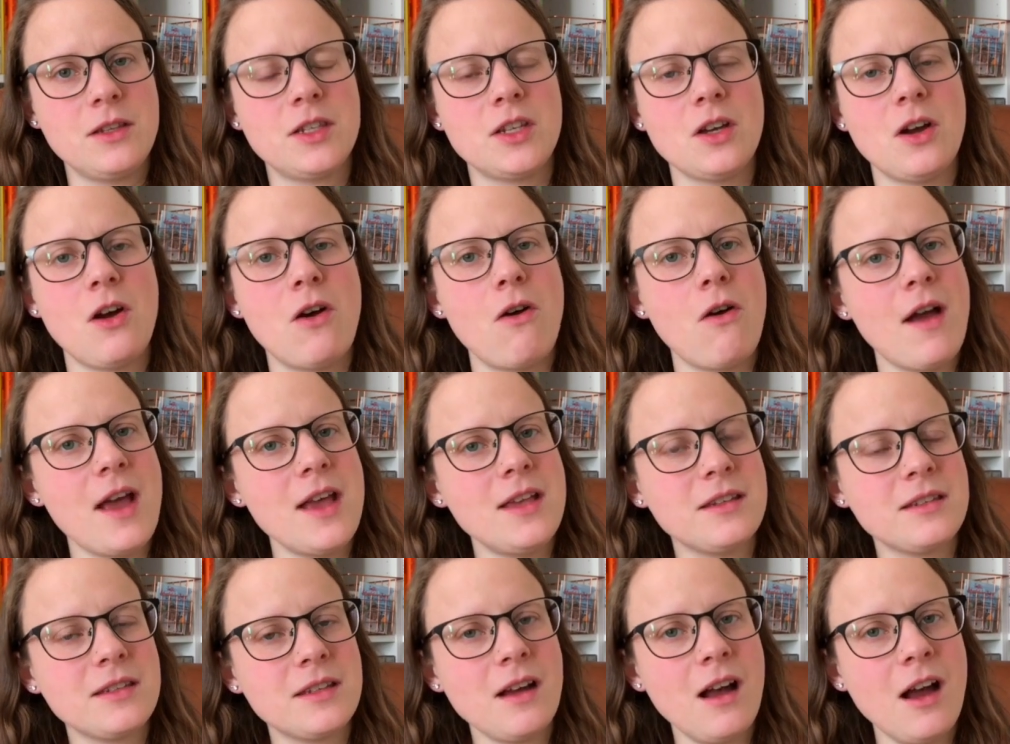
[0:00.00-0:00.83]
so
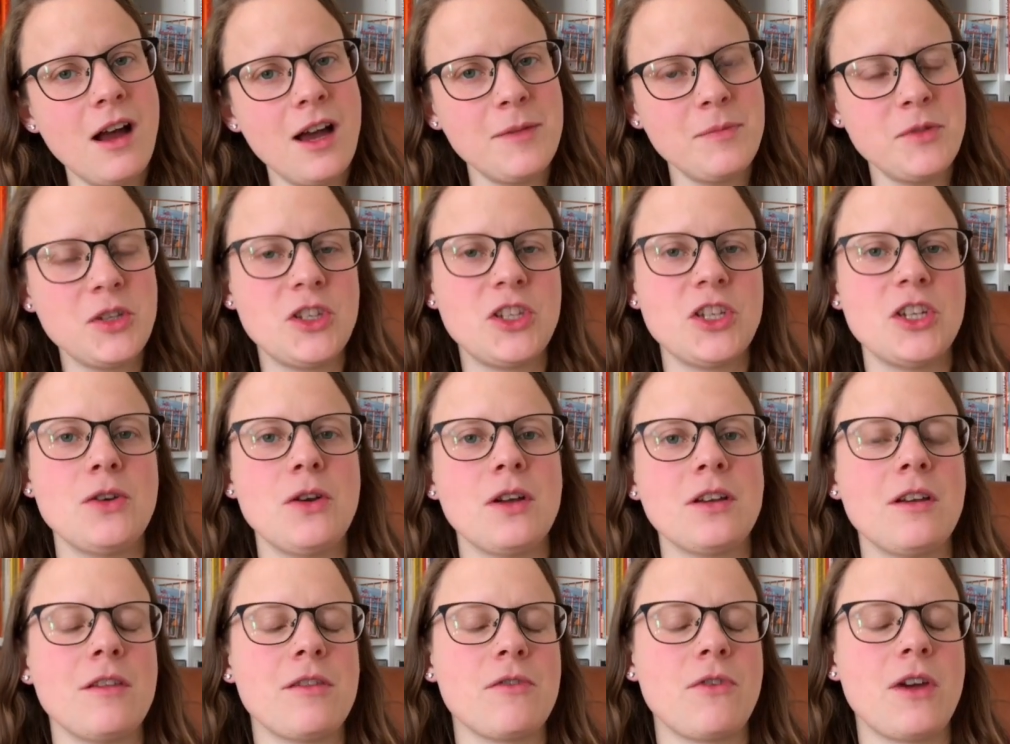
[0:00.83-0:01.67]
it's time to do
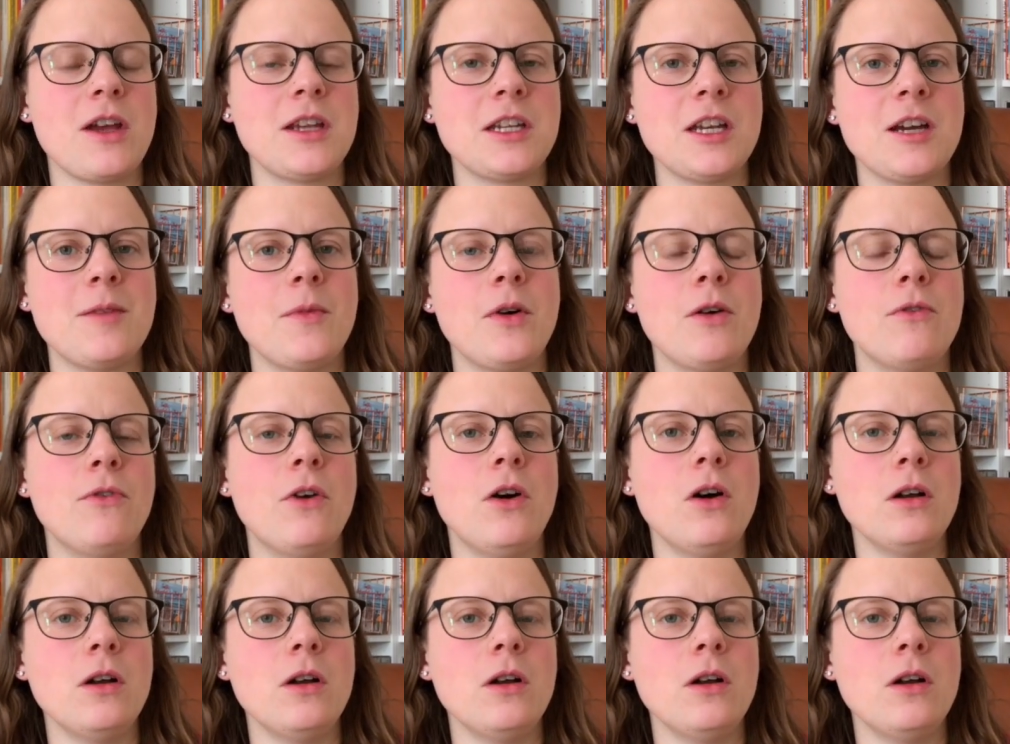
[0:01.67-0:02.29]
another roundup of